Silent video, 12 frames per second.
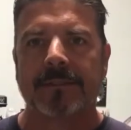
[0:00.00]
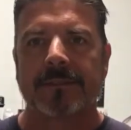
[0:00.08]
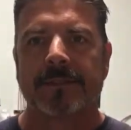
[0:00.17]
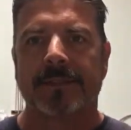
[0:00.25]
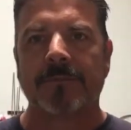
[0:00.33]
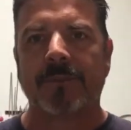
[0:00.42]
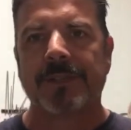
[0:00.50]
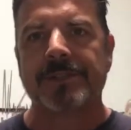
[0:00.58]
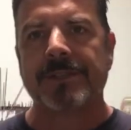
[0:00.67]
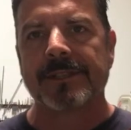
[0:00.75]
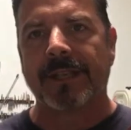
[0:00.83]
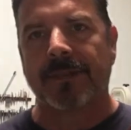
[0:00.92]
some
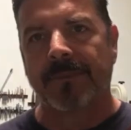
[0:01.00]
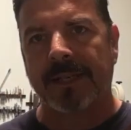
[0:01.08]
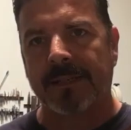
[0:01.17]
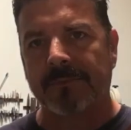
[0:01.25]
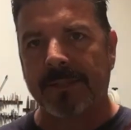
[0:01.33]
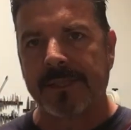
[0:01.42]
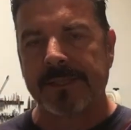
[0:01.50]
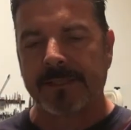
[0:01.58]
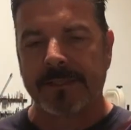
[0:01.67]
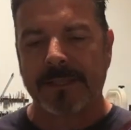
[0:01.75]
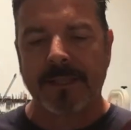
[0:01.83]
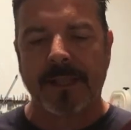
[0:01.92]
questions that I've had
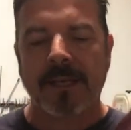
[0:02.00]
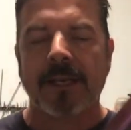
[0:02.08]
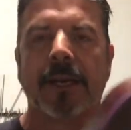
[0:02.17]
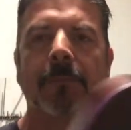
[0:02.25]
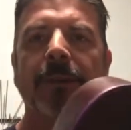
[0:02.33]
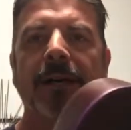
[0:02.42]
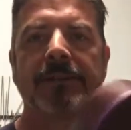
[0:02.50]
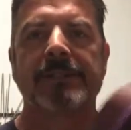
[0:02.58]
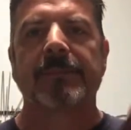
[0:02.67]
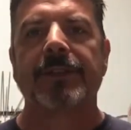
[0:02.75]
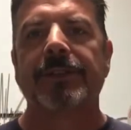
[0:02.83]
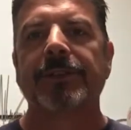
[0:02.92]
recently about some
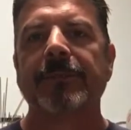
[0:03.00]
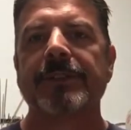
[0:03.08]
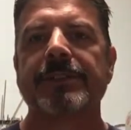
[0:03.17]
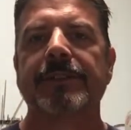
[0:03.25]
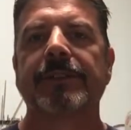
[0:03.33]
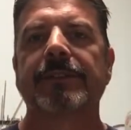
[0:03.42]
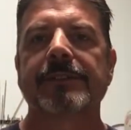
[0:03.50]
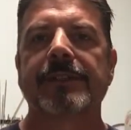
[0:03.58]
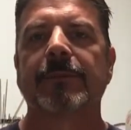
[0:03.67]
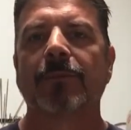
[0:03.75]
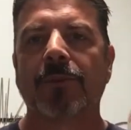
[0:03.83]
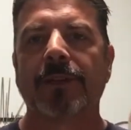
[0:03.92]
of the new materials that
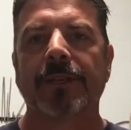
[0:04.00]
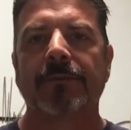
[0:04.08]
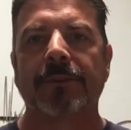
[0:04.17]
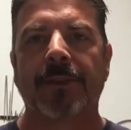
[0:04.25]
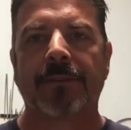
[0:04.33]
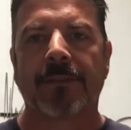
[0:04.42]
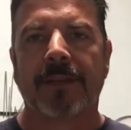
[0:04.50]
I'm working with.